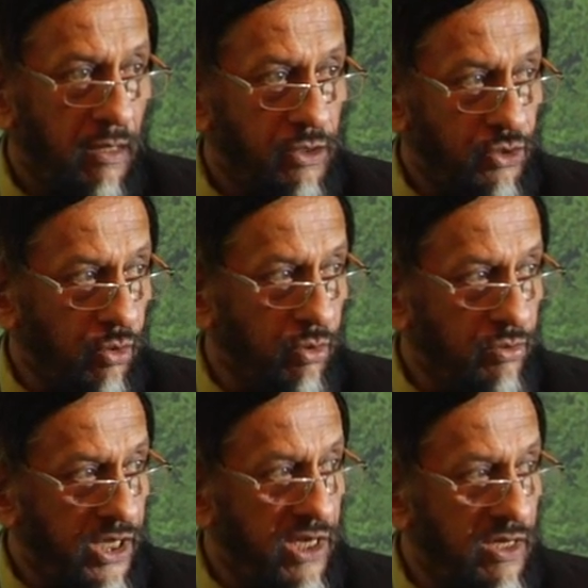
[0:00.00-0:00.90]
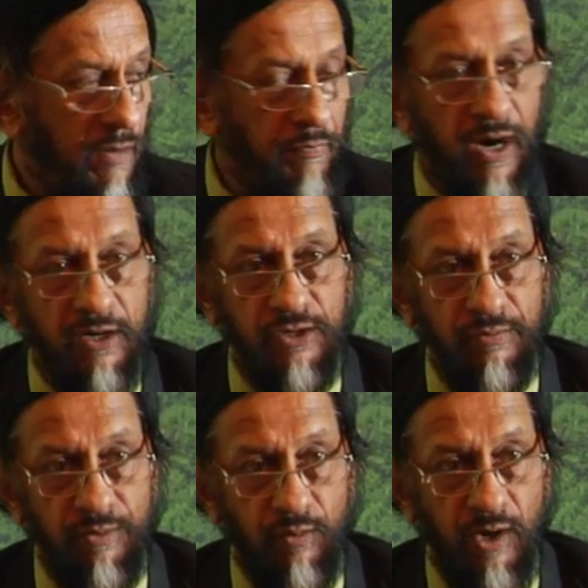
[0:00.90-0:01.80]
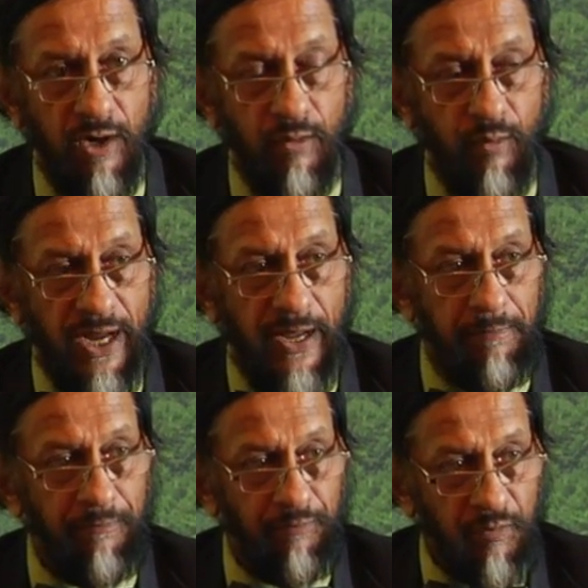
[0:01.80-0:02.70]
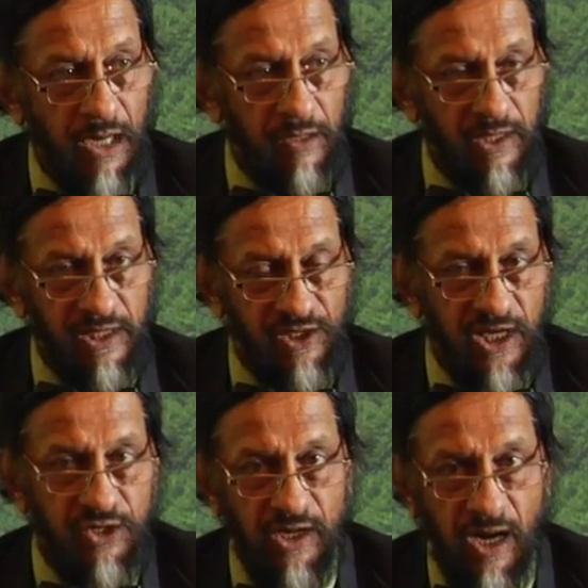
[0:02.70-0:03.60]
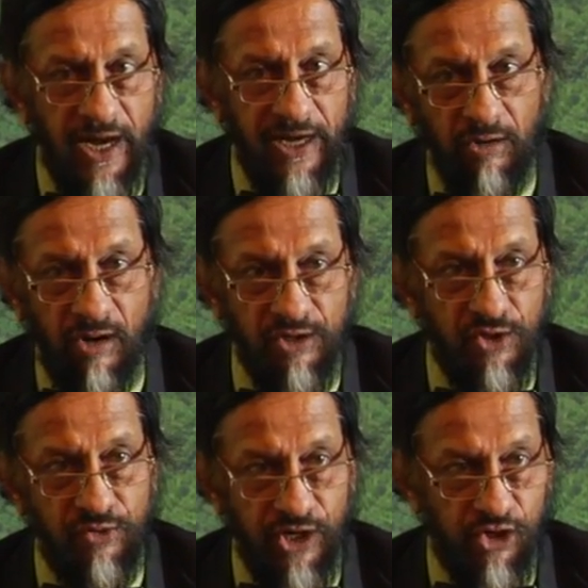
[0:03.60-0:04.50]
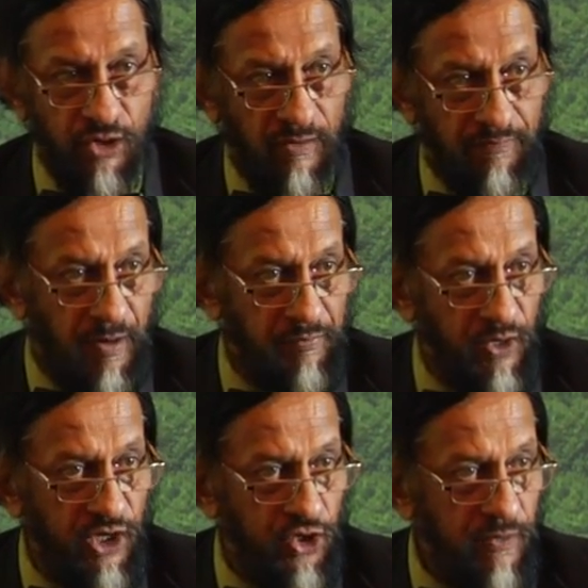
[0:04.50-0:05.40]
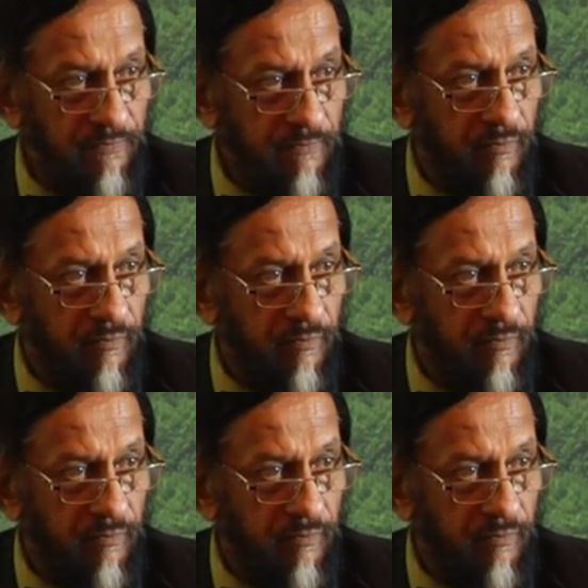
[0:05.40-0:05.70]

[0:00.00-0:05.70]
So these are parts of the world where there's such a high concentration of population,